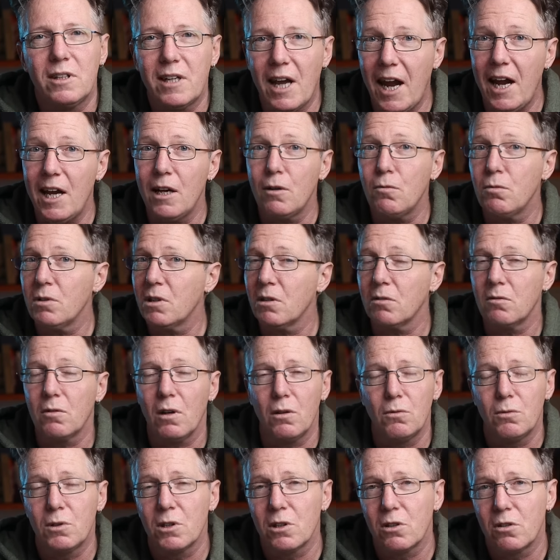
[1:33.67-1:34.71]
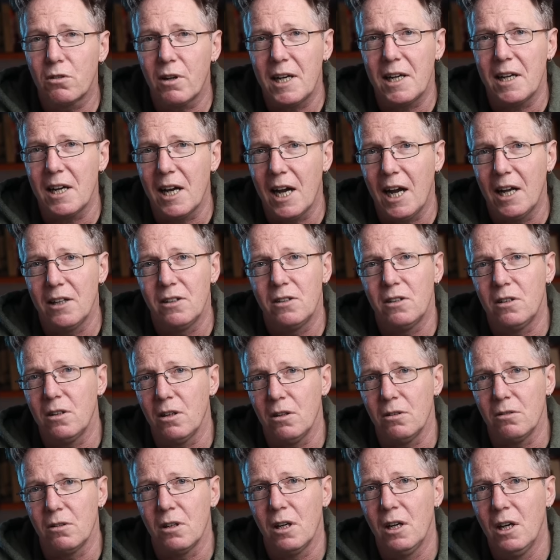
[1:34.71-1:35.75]
Ted was a was a great
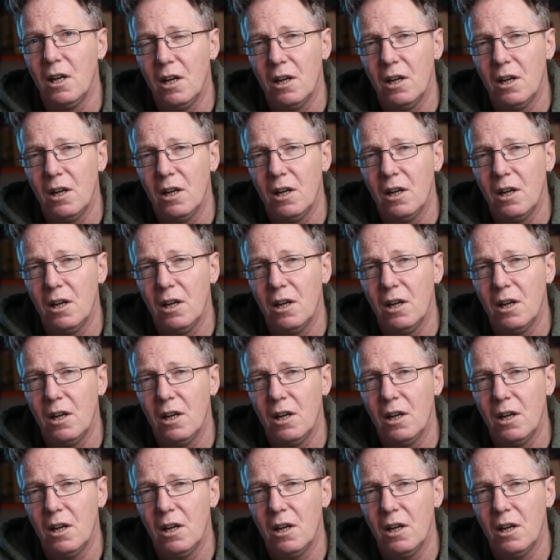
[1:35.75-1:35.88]
antidote